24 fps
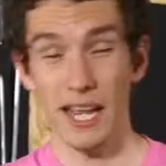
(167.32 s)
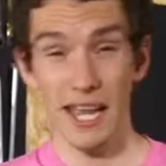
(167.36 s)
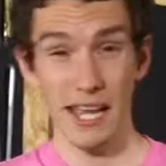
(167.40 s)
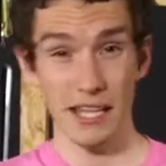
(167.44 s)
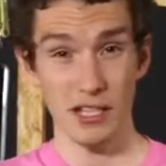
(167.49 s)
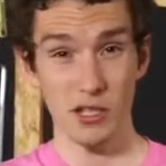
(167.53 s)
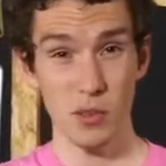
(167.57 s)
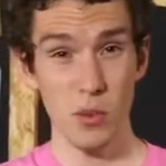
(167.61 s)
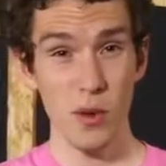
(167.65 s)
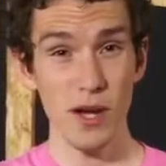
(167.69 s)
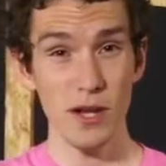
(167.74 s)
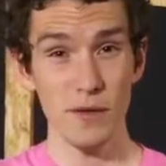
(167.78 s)
getting a
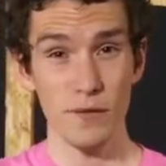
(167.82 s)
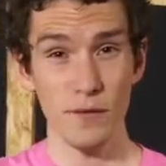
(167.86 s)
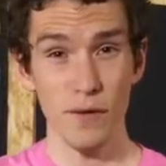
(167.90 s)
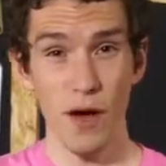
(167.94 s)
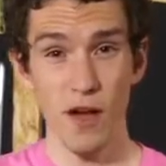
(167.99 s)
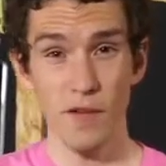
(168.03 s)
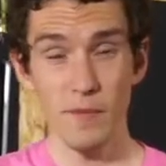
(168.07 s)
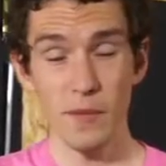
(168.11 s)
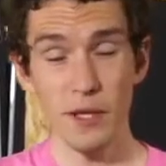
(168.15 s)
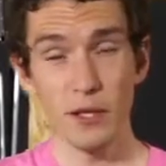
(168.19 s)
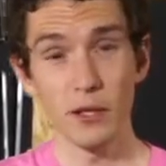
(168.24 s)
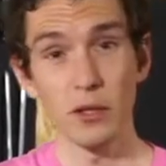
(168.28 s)

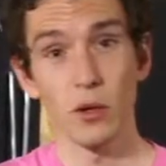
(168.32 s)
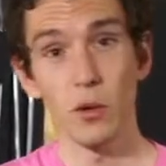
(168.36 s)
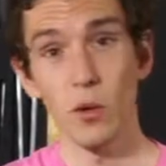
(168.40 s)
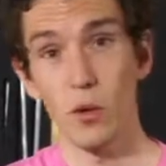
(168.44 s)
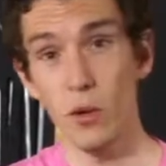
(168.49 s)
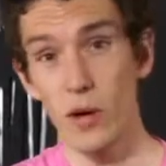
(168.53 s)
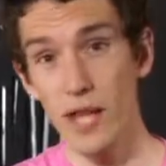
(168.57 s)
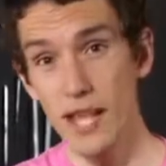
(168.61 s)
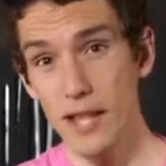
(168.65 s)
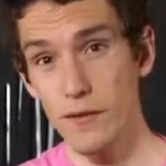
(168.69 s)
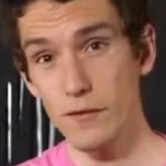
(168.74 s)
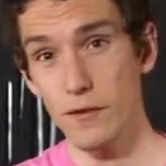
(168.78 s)
25mm,
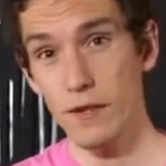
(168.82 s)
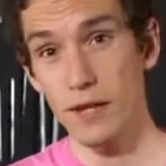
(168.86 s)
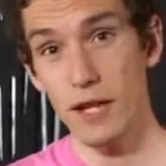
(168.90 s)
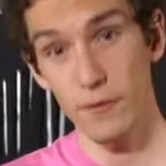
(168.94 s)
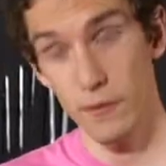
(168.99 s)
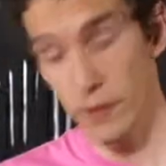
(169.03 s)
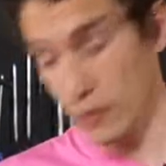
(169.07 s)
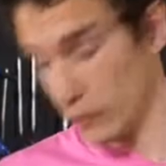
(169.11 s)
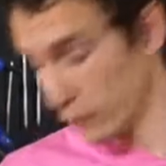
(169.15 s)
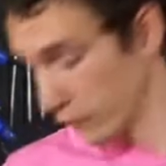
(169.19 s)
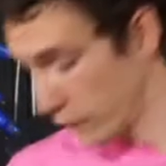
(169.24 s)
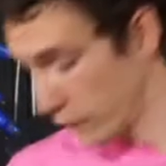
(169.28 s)
or even, if it'll